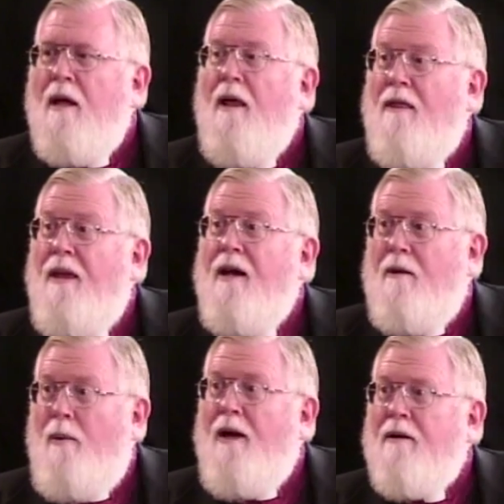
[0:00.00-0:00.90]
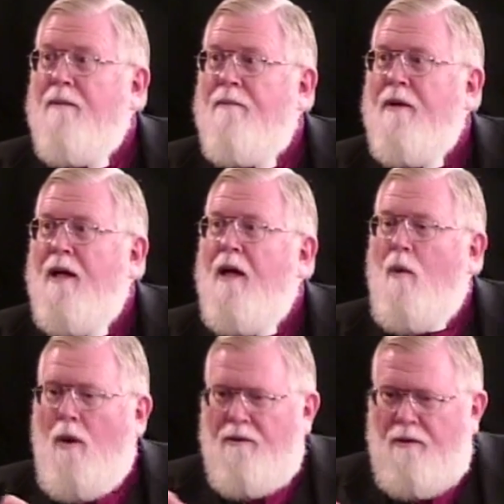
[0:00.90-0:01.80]
they are welcome,
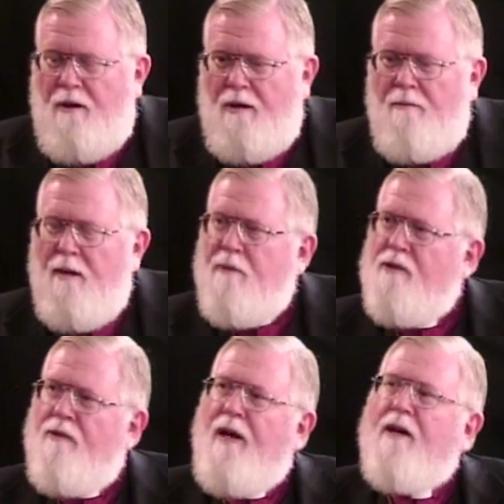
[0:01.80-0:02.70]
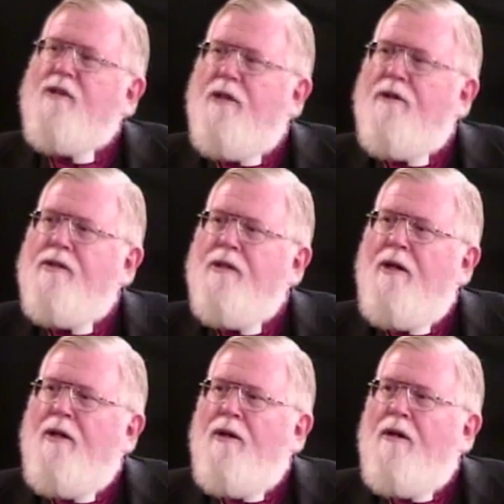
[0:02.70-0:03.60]
whether they are members of our church
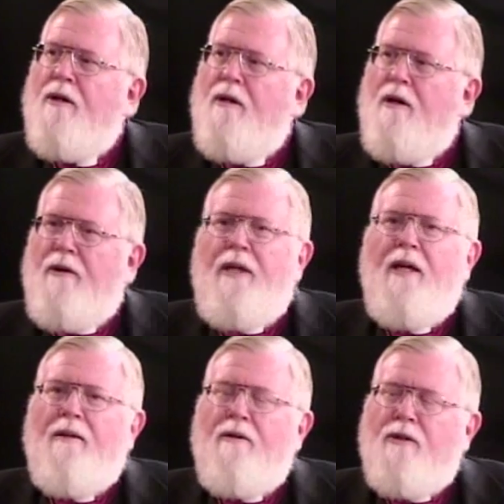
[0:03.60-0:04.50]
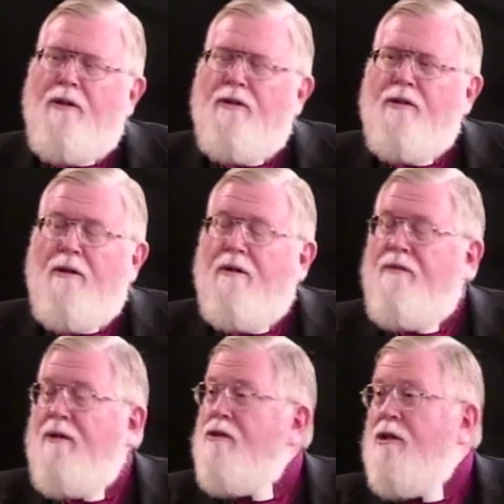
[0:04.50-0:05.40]
or any other church or of
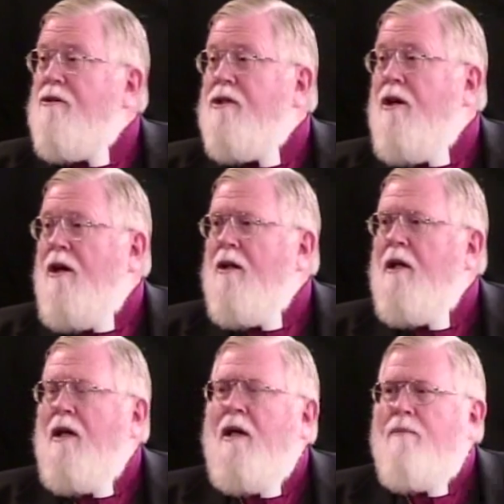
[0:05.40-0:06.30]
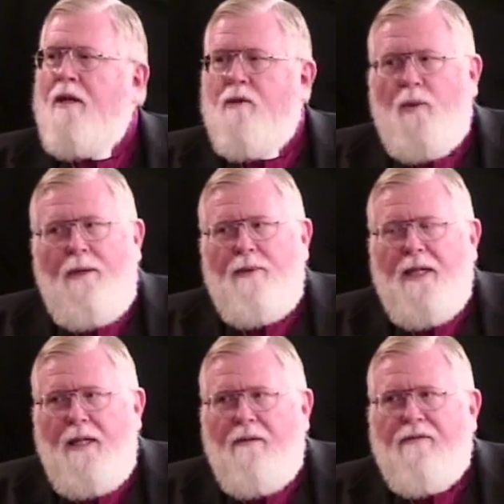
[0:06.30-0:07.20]
no church at all. Because we
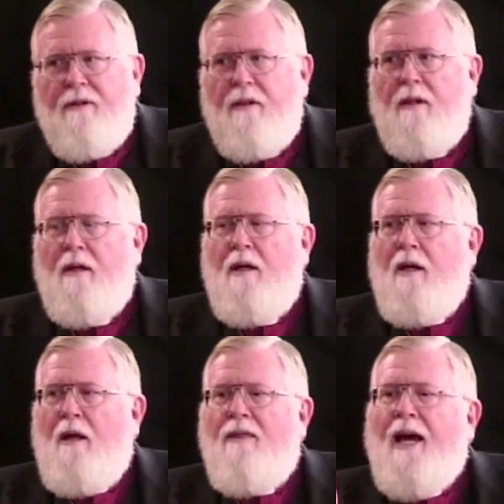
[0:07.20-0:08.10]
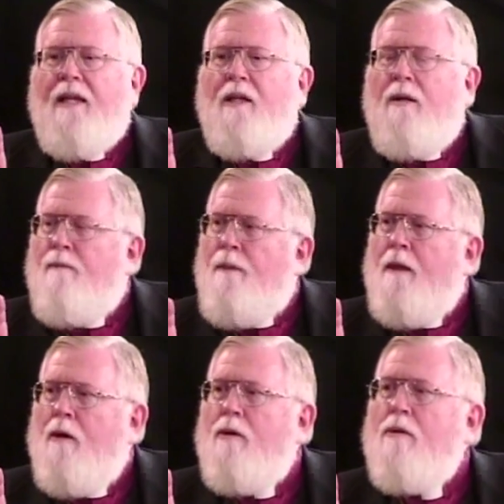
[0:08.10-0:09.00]
believe that
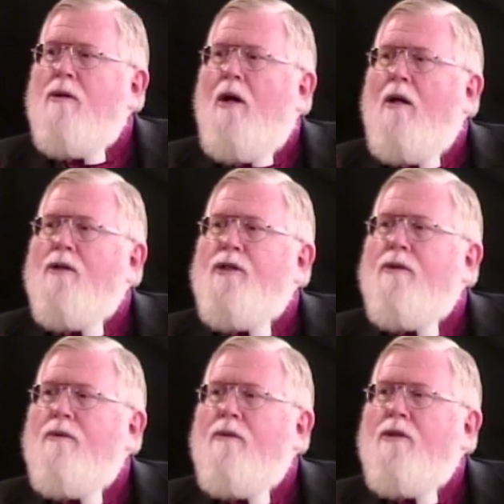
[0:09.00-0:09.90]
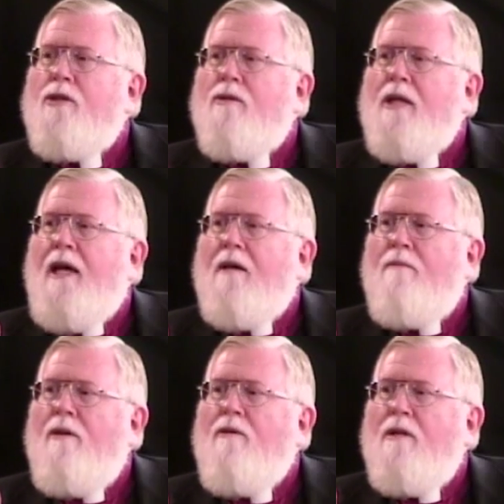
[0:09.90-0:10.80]
who calls you to take
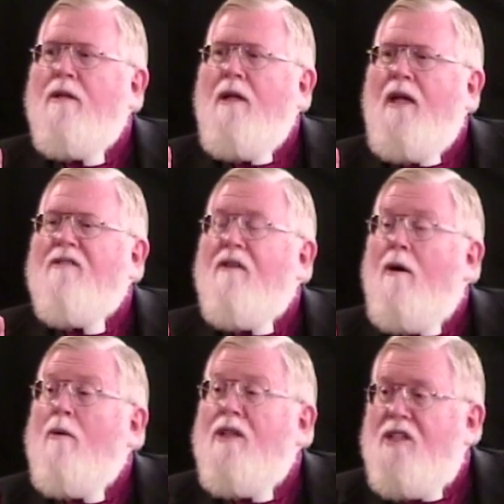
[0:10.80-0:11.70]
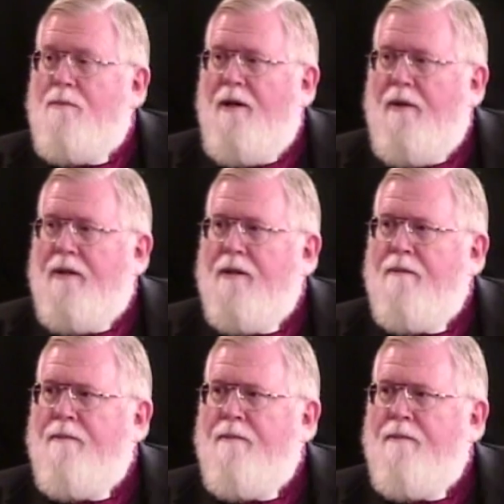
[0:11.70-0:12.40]
communion is the Holy Spirit.